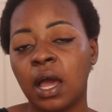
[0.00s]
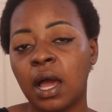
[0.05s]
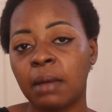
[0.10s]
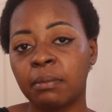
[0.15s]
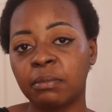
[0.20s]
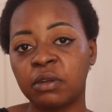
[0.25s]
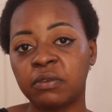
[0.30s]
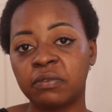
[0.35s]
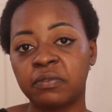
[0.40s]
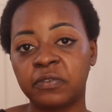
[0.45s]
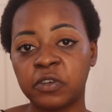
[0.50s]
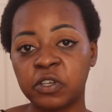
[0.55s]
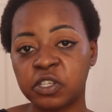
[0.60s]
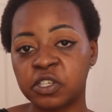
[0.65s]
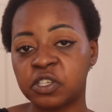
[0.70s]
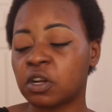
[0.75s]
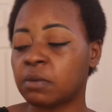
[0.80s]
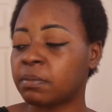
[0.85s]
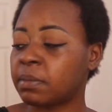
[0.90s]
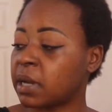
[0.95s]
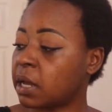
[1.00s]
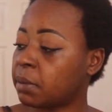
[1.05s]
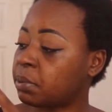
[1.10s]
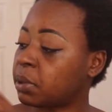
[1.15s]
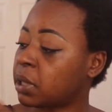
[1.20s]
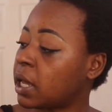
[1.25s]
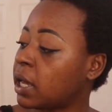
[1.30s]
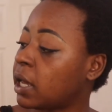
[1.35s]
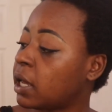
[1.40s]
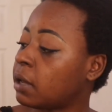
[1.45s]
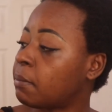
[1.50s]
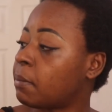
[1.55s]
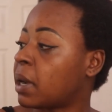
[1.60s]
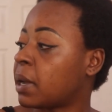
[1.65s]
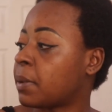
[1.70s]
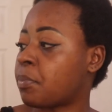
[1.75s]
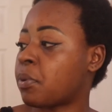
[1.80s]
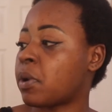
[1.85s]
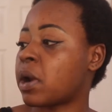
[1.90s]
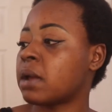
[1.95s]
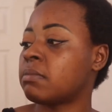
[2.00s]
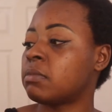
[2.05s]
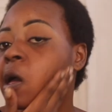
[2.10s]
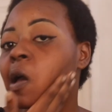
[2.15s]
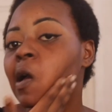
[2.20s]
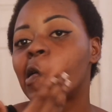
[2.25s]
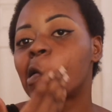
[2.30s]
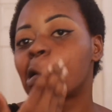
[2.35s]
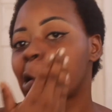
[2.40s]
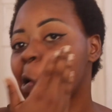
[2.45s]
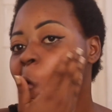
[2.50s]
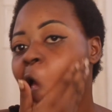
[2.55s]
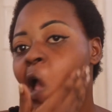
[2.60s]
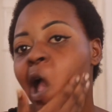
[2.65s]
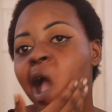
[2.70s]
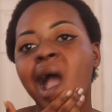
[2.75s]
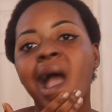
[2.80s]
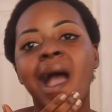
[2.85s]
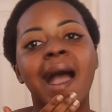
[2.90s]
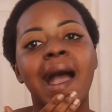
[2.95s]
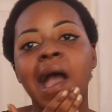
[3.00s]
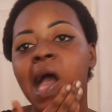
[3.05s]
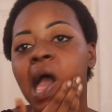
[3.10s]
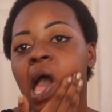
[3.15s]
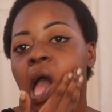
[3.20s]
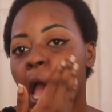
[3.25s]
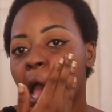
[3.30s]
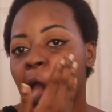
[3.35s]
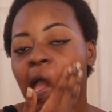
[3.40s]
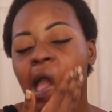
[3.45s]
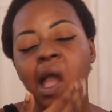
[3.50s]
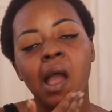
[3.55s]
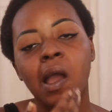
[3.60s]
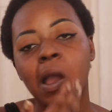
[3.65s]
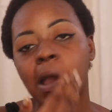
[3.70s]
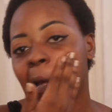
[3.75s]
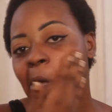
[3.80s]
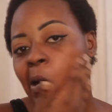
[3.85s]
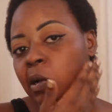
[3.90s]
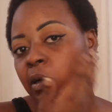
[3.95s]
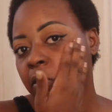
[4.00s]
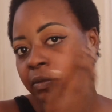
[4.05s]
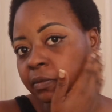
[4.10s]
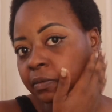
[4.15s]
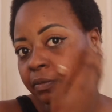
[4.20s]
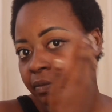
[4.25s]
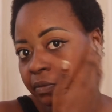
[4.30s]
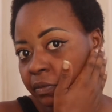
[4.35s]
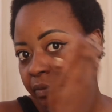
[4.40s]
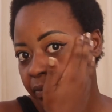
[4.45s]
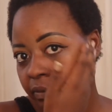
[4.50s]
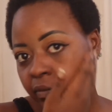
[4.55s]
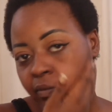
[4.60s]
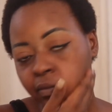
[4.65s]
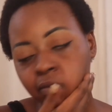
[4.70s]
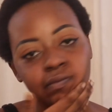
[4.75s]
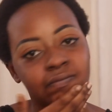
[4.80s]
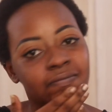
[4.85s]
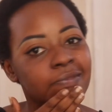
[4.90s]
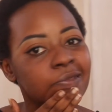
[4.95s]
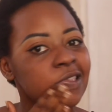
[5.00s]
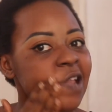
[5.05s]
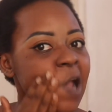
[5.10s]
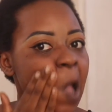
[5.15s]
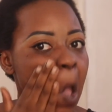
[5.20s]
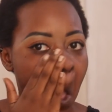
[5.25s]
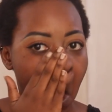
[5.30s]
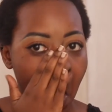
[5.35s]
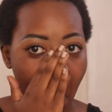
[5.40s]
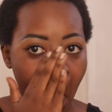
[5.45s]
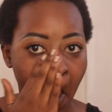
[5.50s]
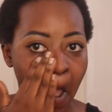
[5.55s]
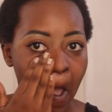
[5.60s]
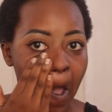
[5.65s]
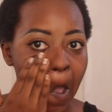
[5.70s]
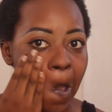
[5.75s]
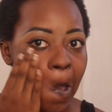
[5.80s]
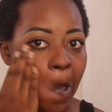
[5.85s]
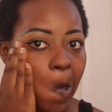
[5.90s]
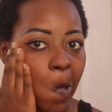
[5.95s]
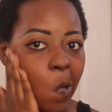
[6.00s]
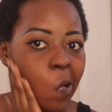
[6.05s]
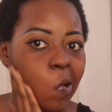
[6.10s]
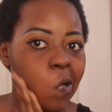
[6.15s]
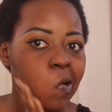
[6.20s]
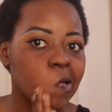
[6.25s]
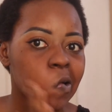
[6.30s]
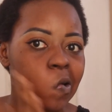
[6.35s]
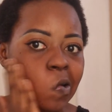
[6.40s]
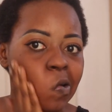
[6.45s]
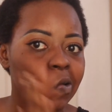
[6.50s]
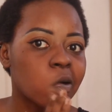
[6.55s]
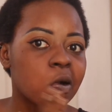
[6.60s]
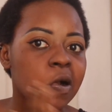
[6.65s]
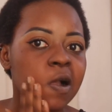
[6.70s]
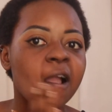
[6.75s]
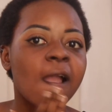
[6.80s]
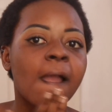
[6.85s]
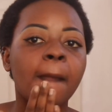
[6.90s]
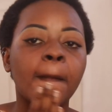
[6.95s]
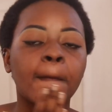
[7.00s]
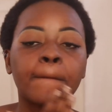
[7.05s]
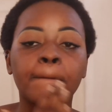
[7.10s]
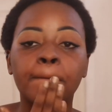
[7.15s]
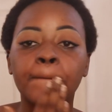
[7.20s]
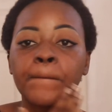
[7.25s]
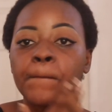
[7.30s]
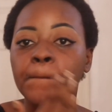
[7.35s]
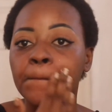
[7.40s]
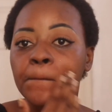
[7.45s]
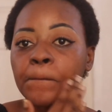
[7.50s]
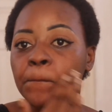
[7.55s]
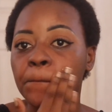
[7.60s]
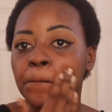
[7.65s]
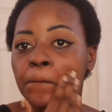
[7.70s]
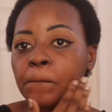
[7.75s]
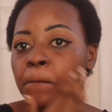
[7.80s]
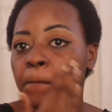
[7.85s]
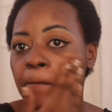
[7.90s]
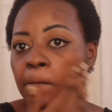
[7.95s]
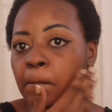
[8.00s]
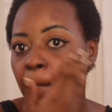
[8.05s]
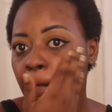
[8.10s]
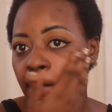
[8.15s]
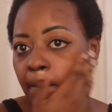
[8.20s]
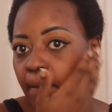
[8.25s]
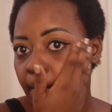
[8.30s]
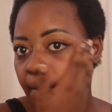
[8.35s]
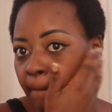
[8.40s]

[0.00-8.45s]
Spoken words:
I'm gonna first start by applying my primer. This is the Hygen Esther Skin Filter Primer for shine control, pore blur, and extends makeup